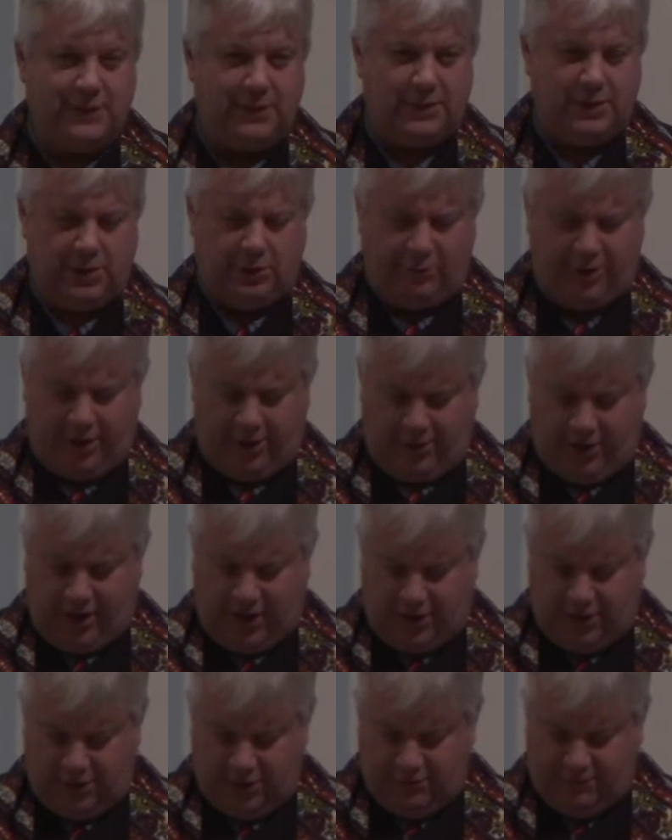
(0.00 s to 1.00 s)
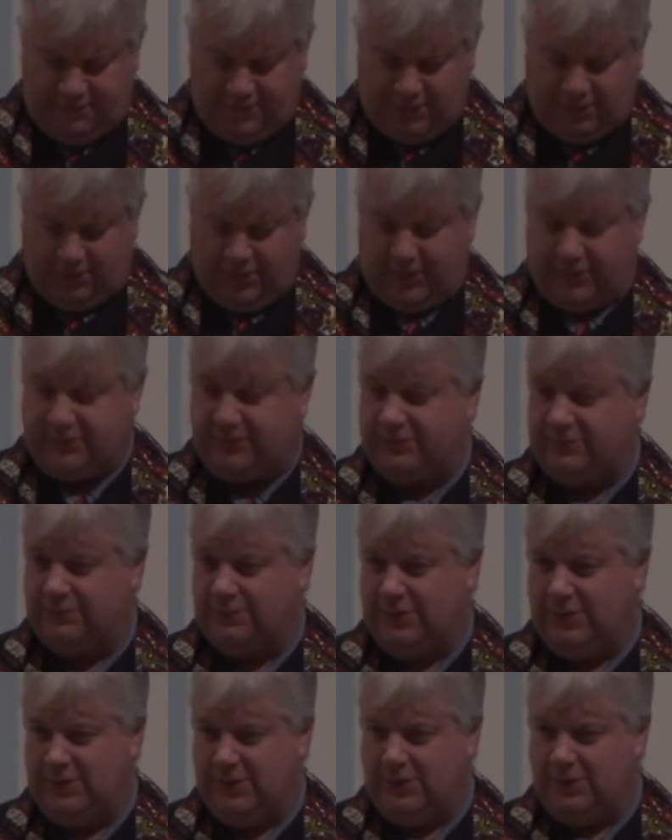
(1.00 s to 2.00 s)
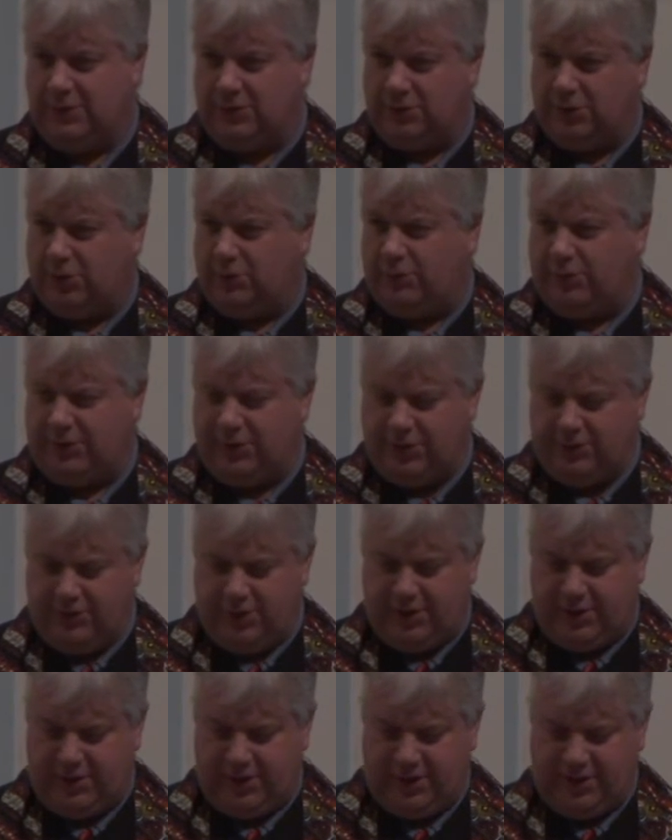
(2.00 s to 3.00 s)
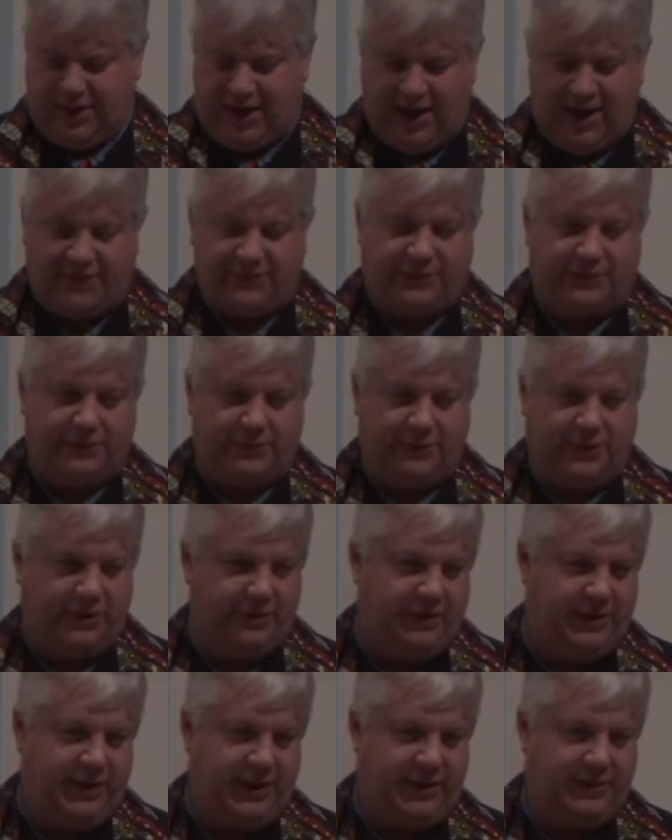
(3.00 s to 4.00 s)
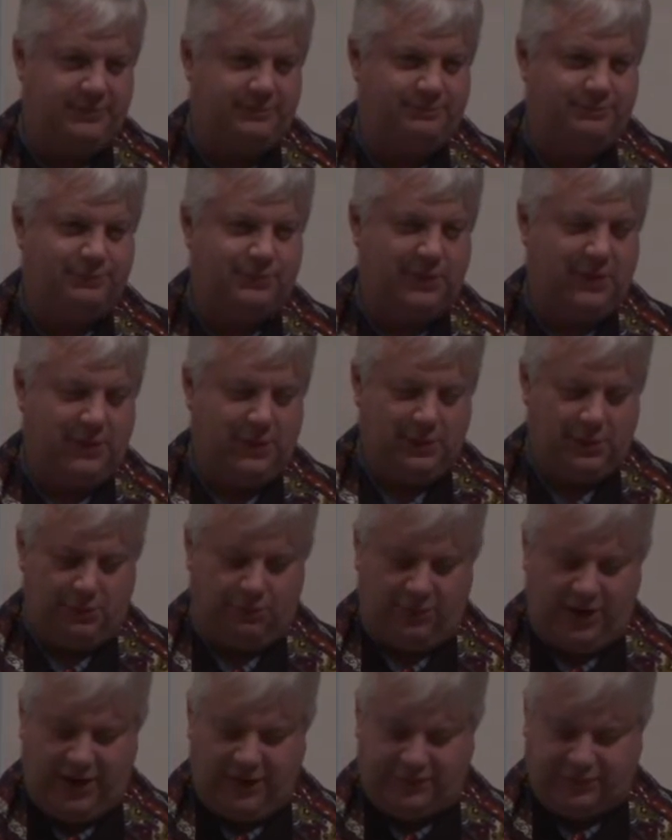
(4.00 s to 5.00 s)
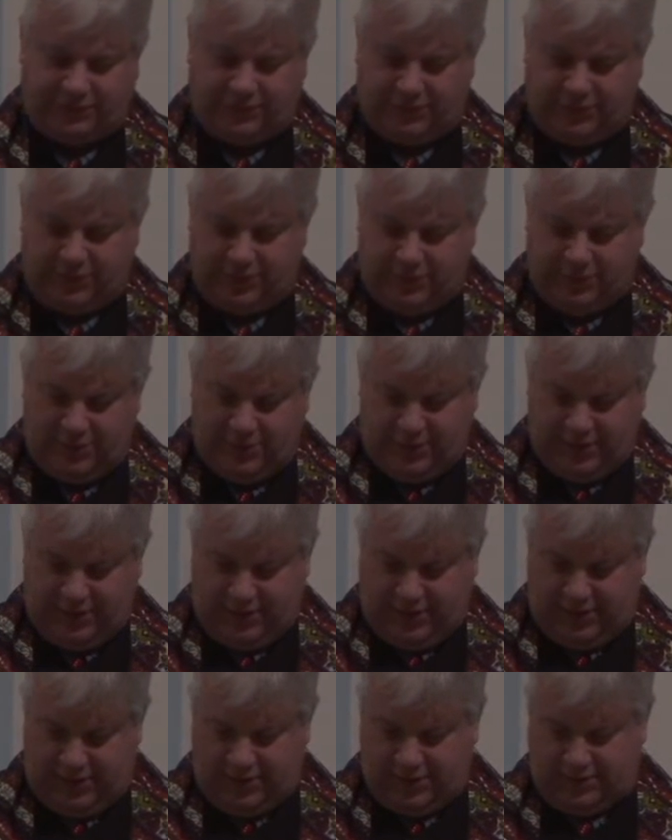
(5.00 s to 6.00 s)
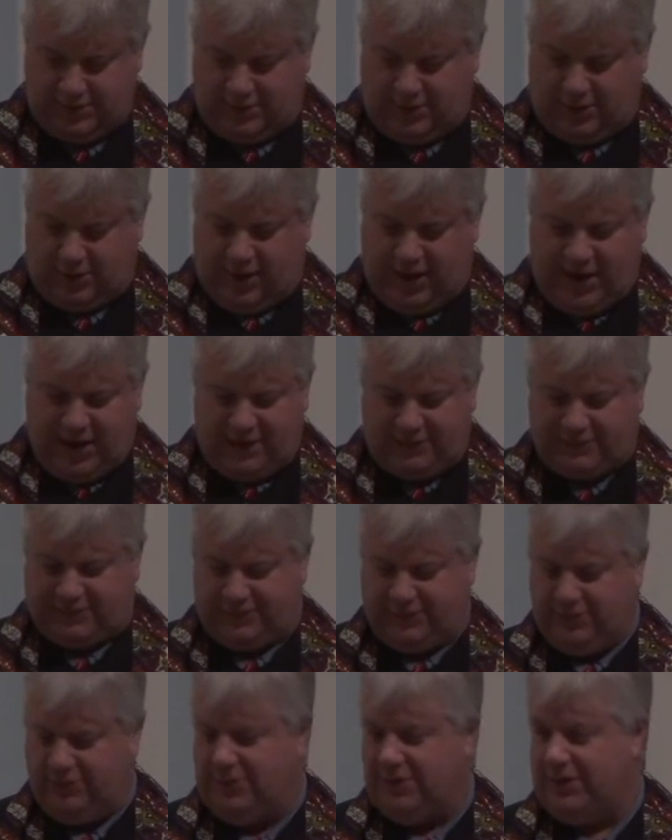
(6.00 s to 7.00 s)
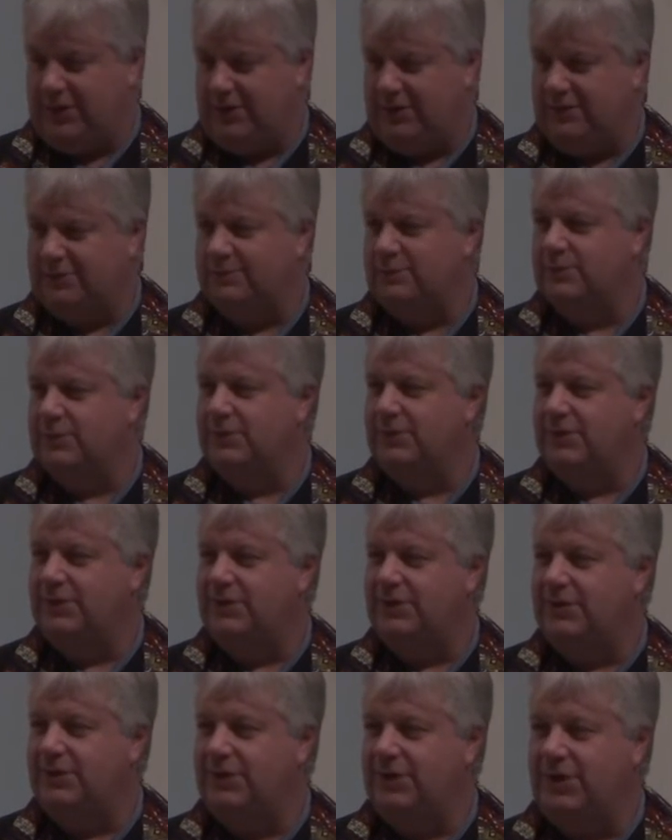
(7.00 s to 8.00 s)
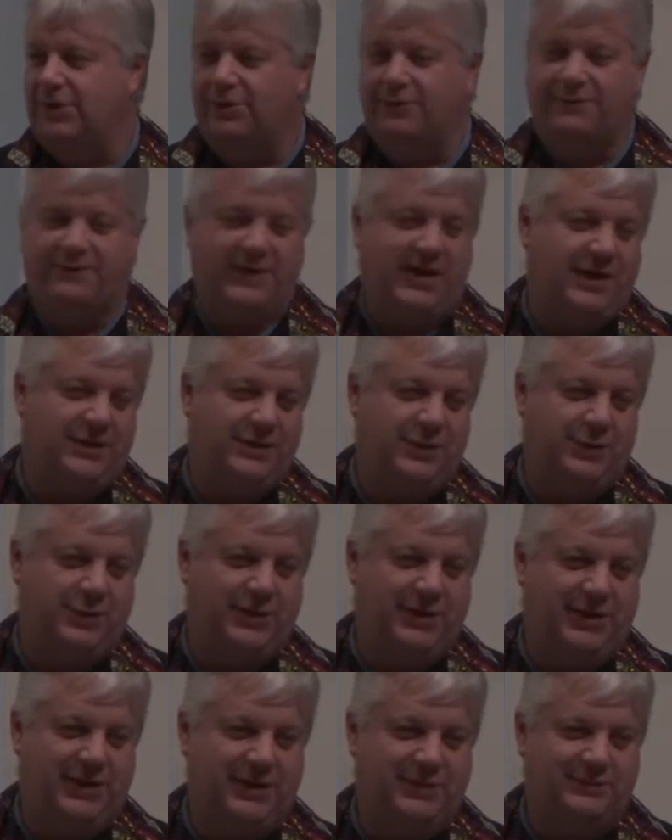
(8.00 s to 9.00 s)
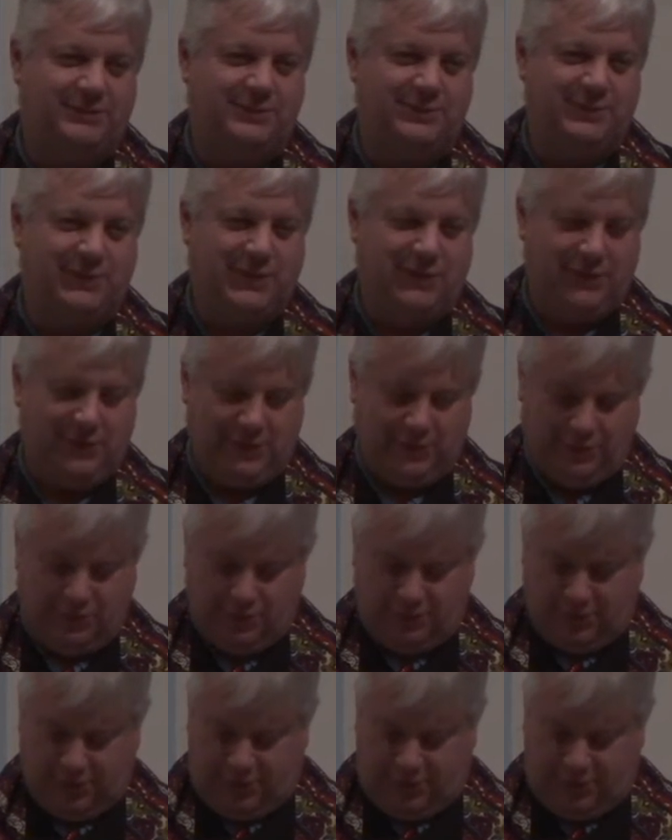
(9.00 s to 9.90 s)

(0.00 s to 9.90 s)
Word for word: No matter how you view it, global unity, national unity, racial unity, class unity, interfaith unity or